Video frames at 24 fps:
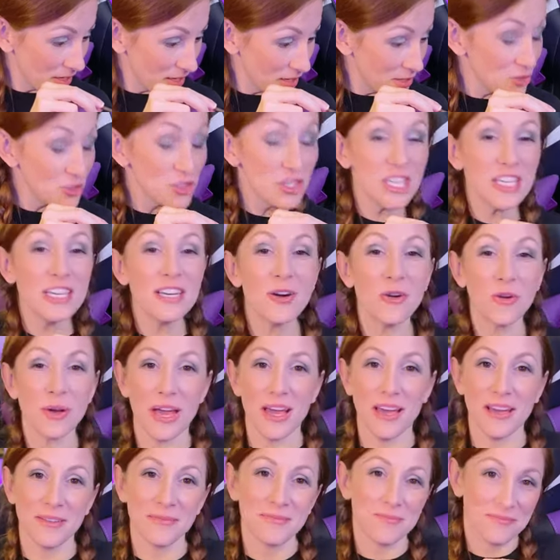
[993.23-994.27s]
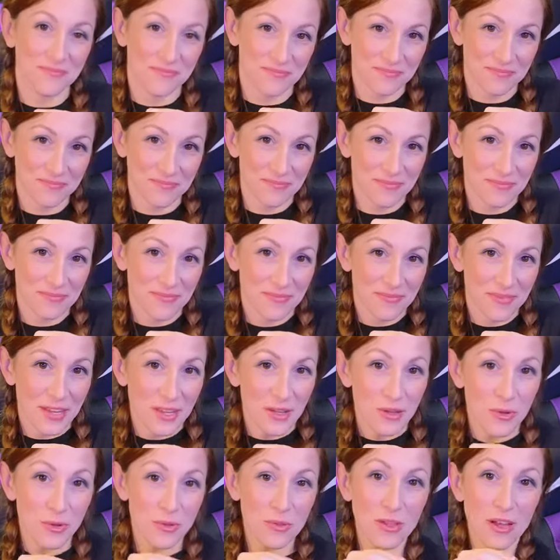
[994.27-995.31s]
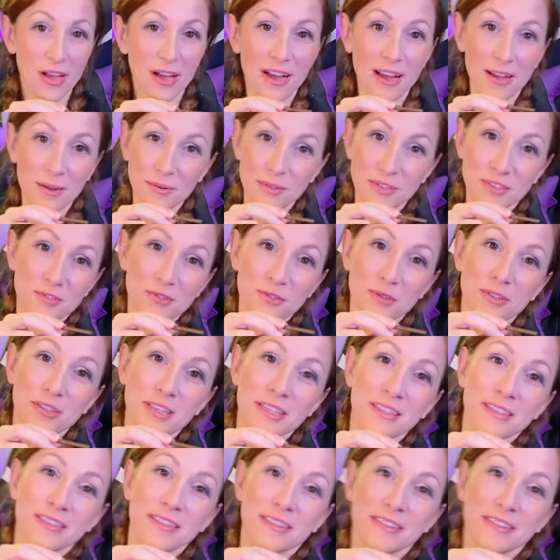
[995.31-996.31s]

She, okay. You thought I was drooling?